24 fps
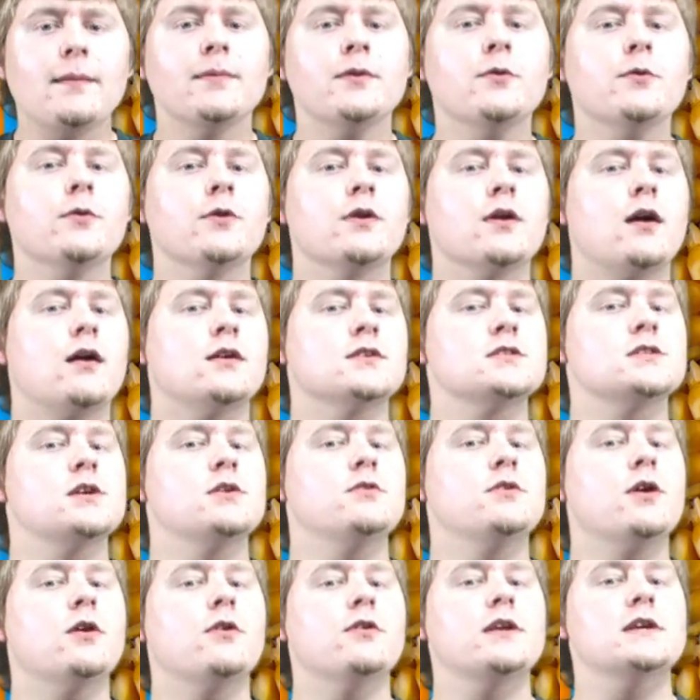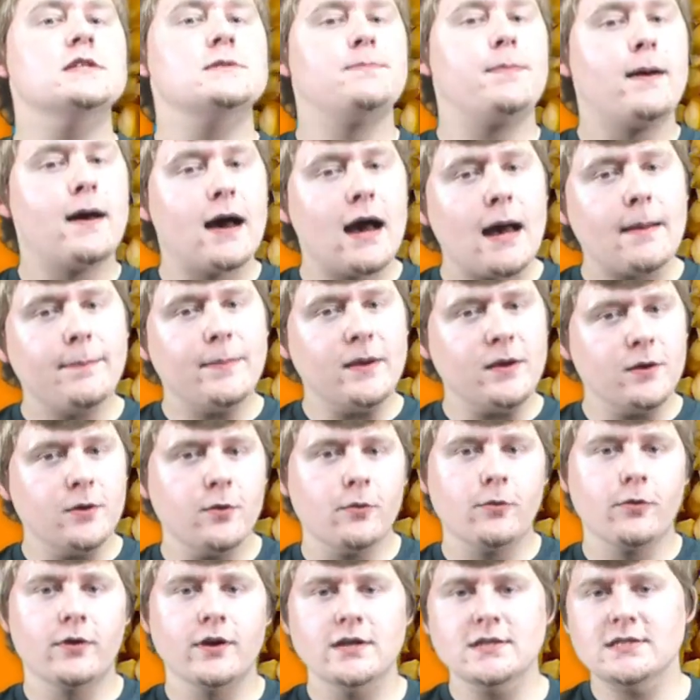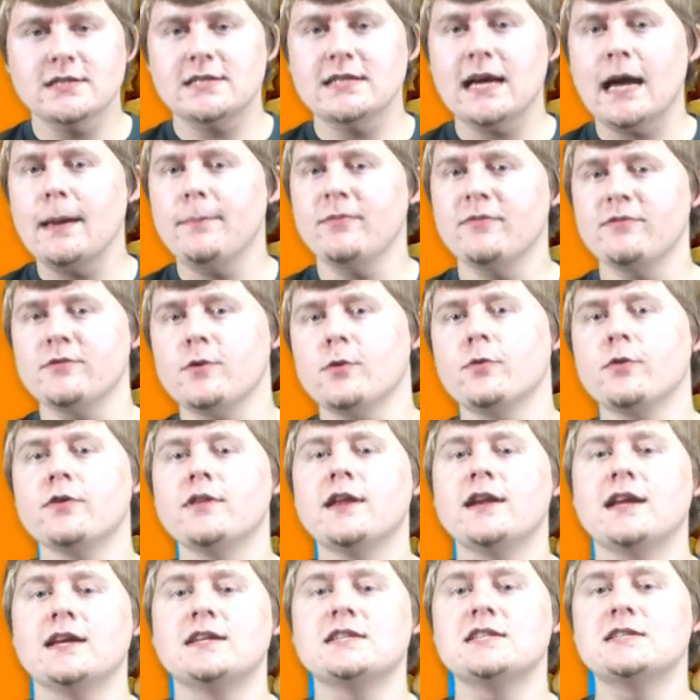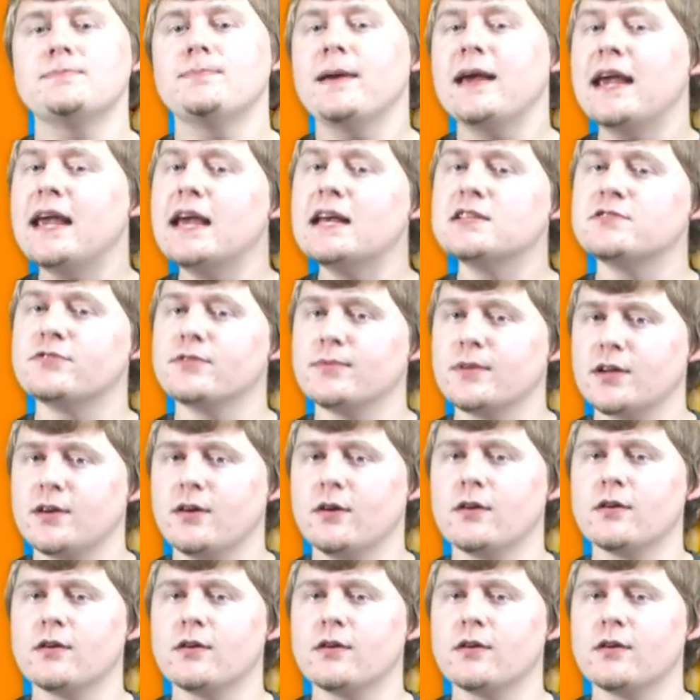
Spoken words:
Popcorn, also known as popping corn, is a type of corn that expands from the